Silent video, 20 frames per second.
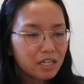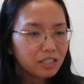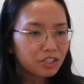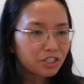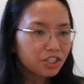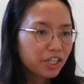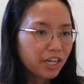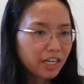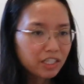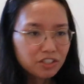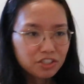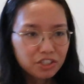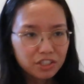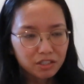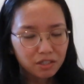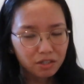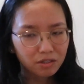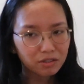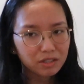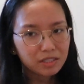changing
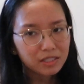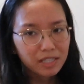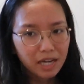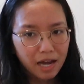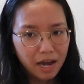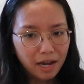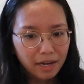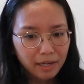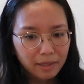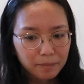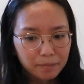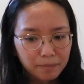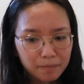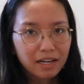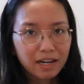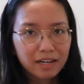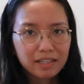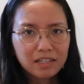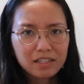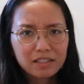all the time
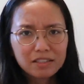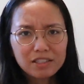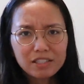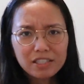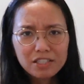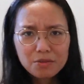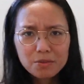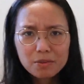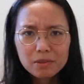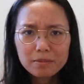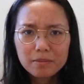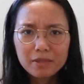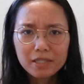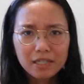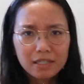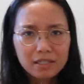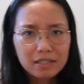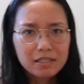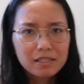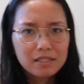I got this one
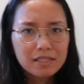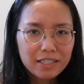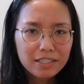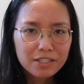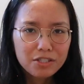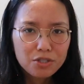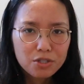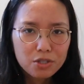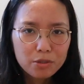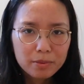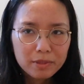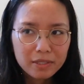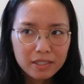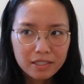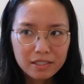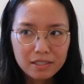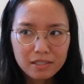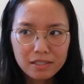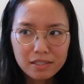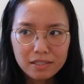because it's super
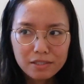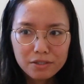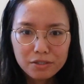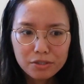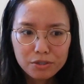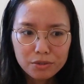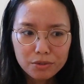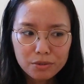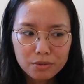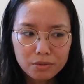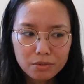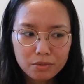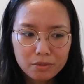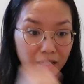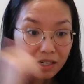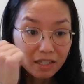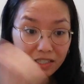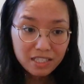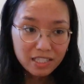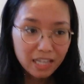easy to
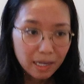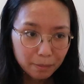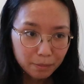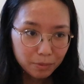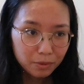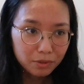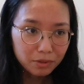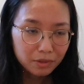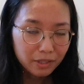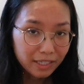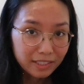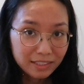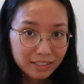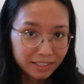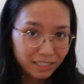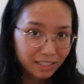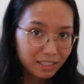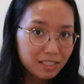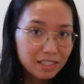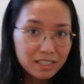assemble and
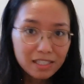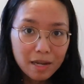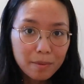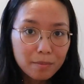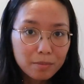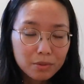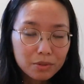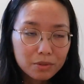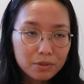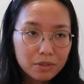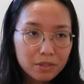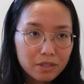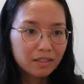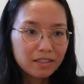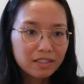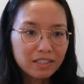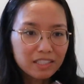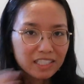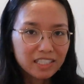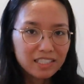disassemble
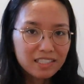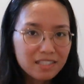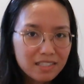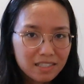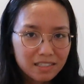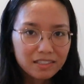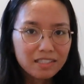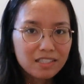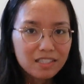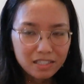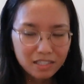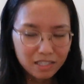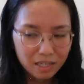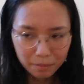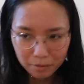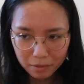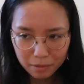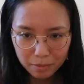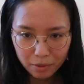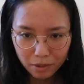the easy
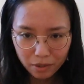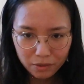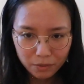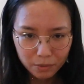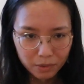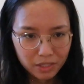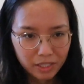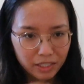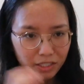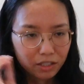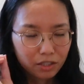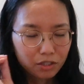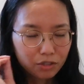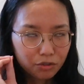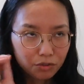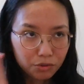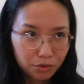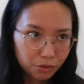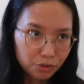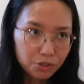disassembly part was like
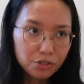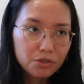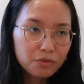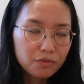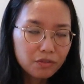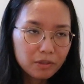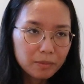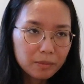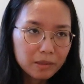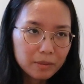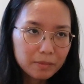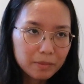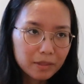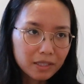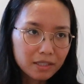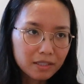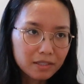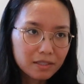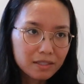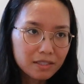crucial for me
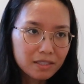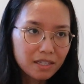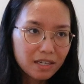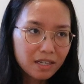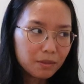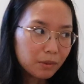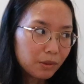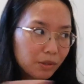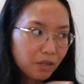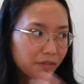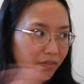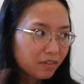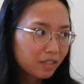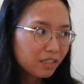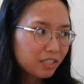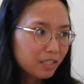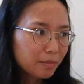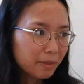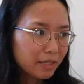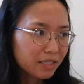because we don't have a lot
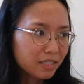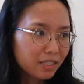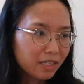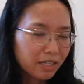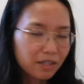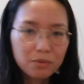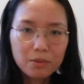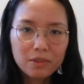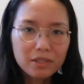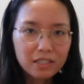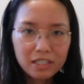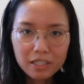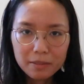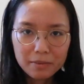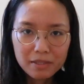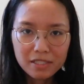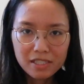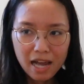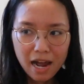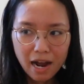of space and I don't want to keep
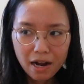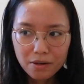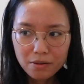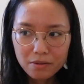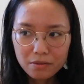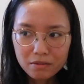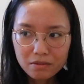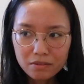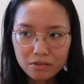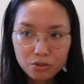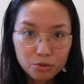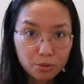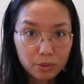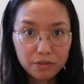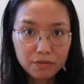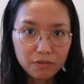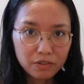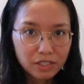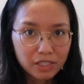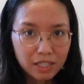this out
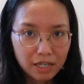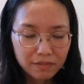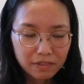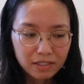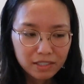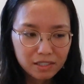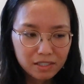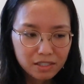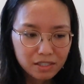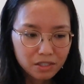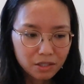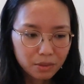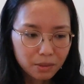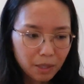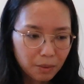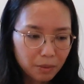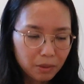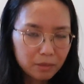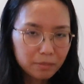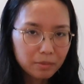24 7 so
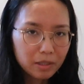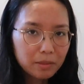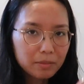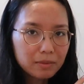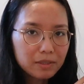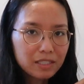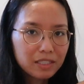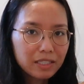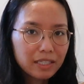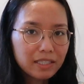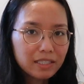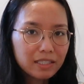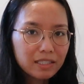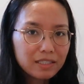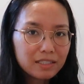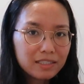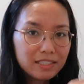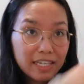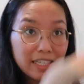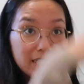I want to be able to like
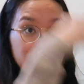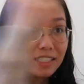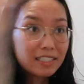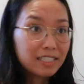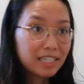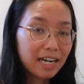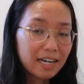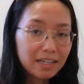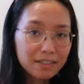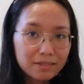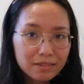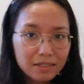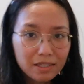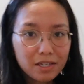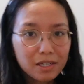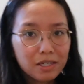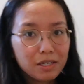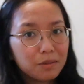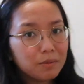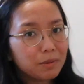take it down
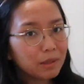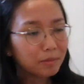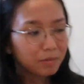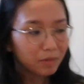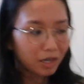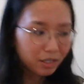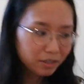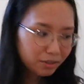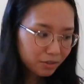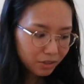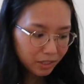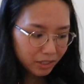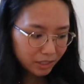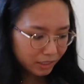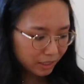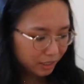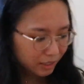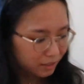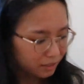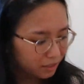when I'm not using
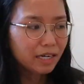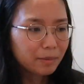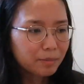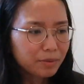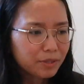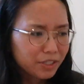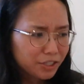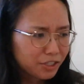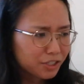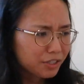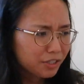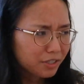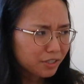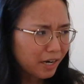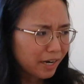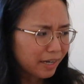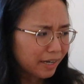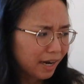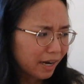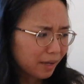it and I'm pretty sure
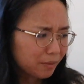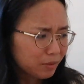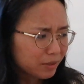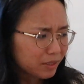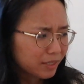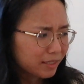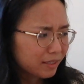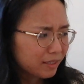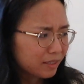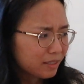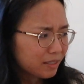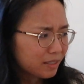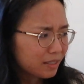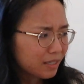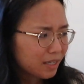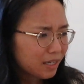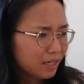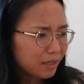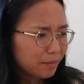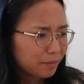I had one like this
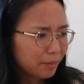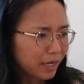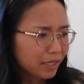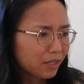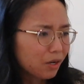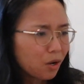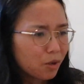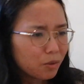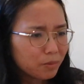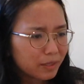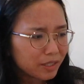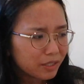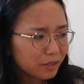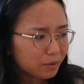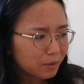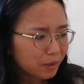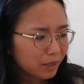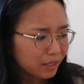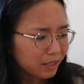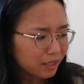back home in
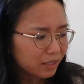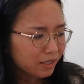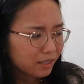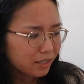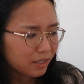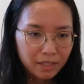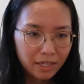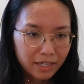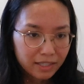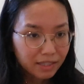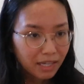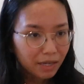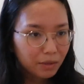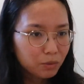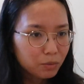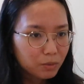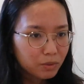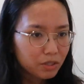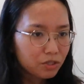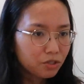Hawaii and that
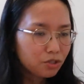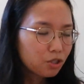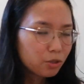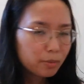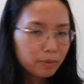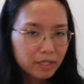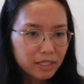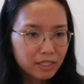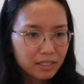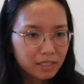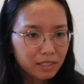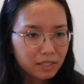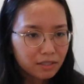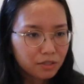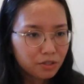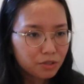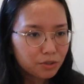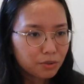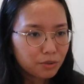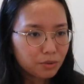one was super easy
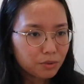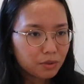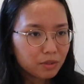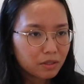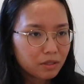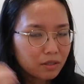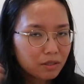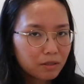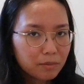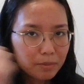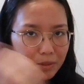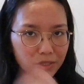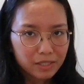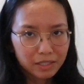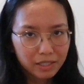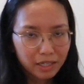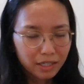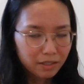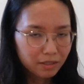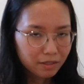to put
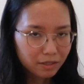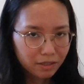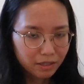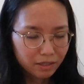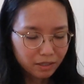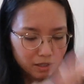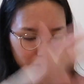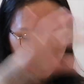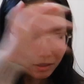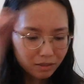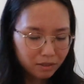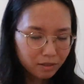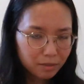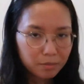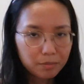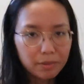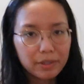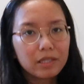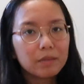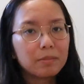together and then
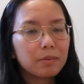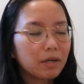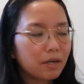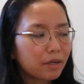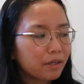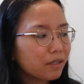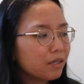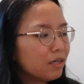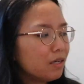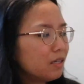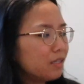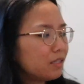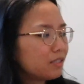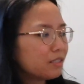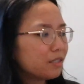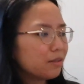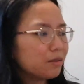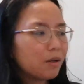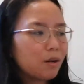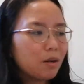break apart
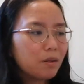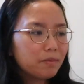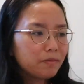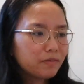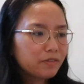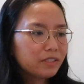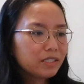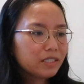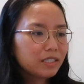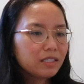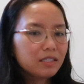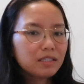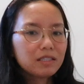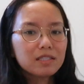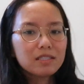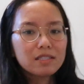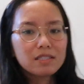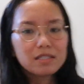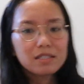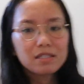so hopefully
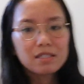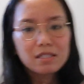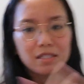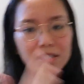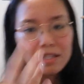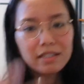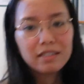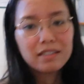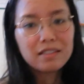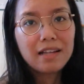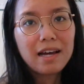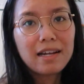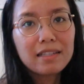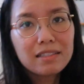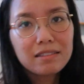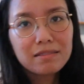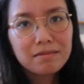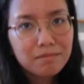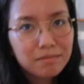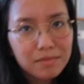this is like that
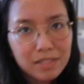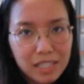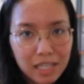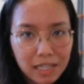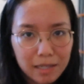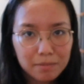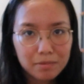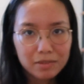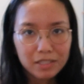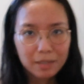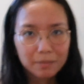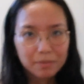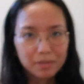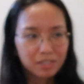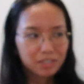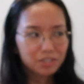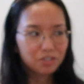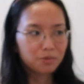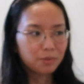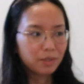same type of
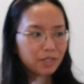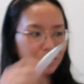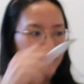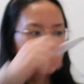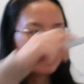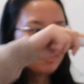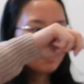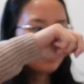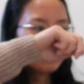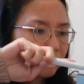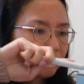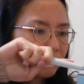situation